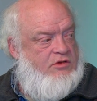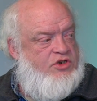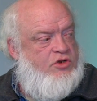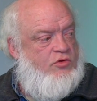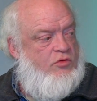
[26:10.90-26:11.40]

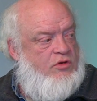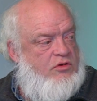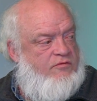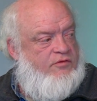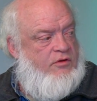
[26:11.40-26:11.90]
to,
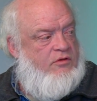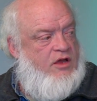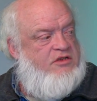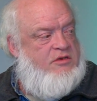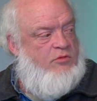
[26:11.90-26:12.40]
for
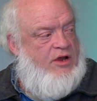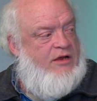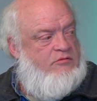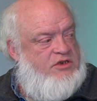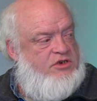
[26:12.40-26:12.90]
customer
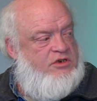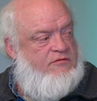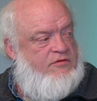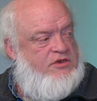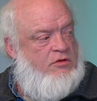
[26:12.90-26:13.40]
acquisition
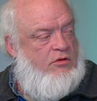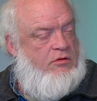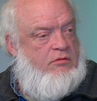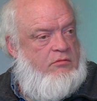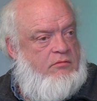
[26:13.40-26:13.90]
for
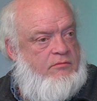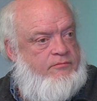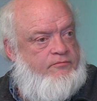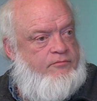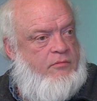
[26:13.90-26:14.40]
solar.
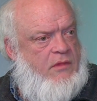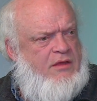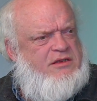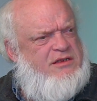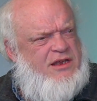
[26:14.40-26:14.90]
Hmm.
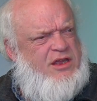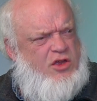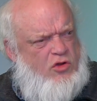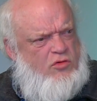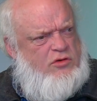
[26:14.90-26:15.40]
This is
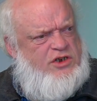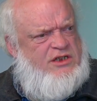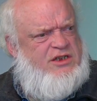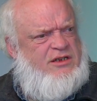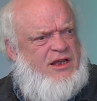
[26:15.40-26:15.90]
huge.
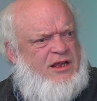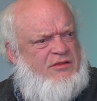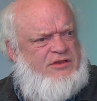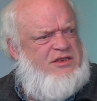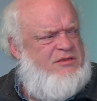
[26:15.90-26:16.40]
It's,
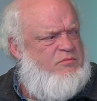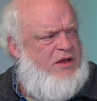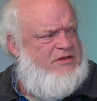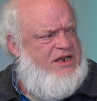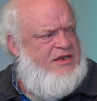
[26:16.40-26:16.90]
it, this is
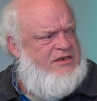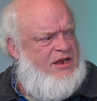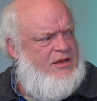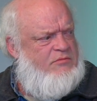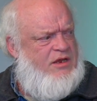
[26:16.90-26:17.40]
about 10
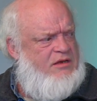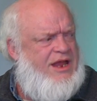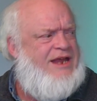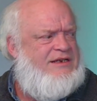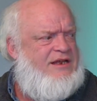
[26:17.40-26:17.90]
times,
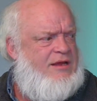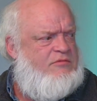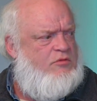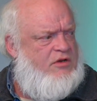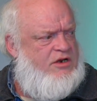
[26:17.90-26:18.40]
nine
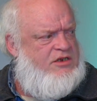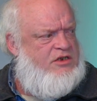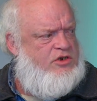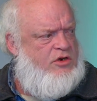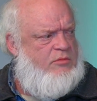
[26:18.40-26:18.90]
times what it is
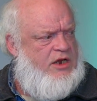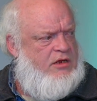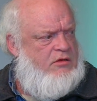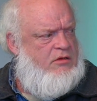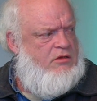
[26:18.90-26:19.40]
in Germany.
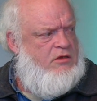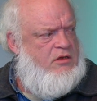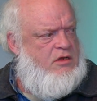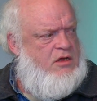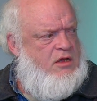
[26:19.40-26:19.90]

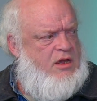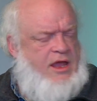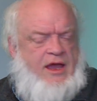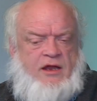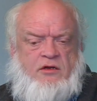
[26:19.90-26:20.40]

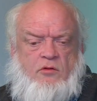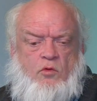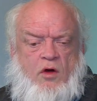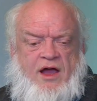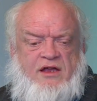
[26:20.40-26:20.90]
And
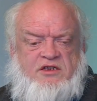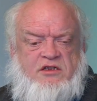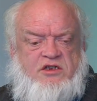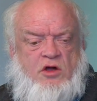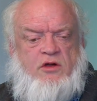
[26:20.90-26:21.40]
why is
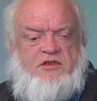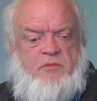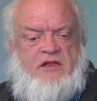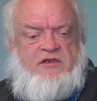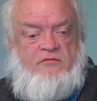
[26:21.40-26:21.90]
it so
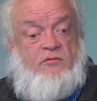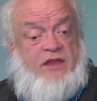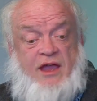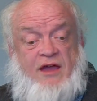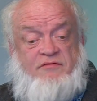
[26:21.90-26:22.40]
expensive?
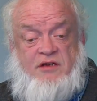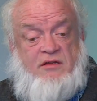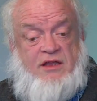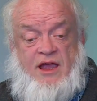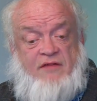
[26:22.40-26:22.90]
They have to,
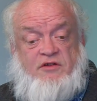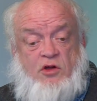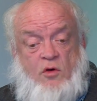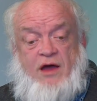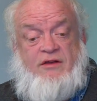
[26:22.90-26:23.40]
they have to
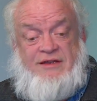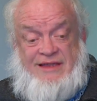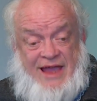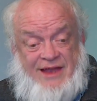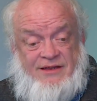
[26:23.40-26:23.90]
go out
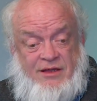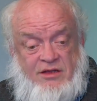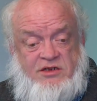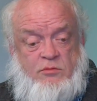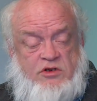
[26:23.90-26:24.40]
and get
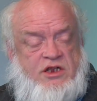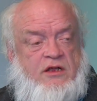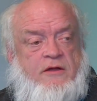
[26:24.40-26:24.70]
customers.